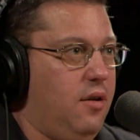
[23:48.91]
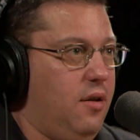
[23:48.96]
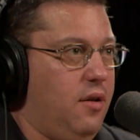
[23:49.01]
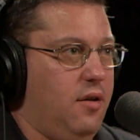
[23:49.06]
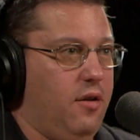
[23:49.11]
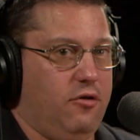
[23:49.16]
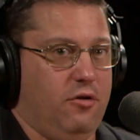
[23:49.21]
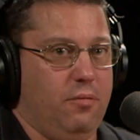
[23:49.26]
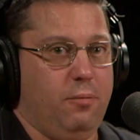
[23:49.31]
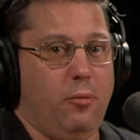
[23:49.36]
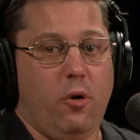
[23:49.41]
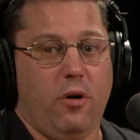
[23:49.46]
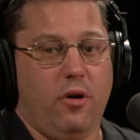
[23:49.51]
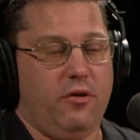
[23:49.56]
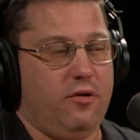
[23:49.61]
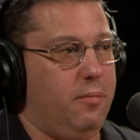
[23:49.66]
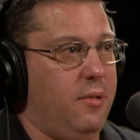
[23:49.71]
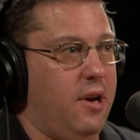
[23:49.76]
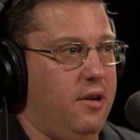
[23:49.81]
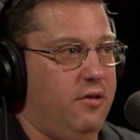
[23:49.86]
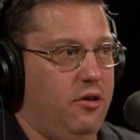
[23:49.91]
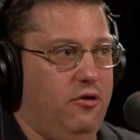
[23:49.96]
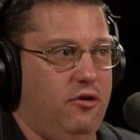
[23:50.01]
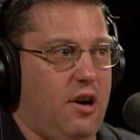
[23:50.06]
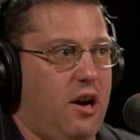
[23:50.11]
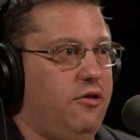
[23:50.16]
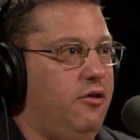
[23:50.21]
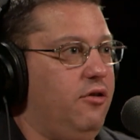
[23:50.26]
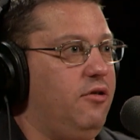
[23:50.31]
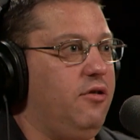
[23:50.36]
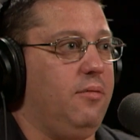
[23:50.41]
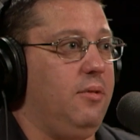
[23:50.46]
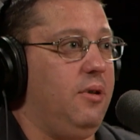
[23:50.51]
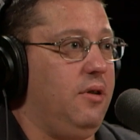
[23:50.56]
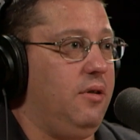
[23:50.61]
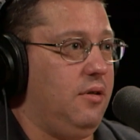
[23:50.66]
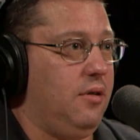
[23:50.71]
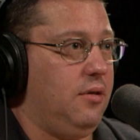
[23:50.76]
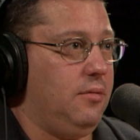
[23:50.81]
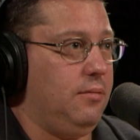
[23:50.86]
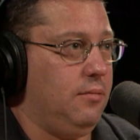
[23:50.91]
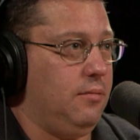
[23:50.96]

The support is amazing. Josh is amazing.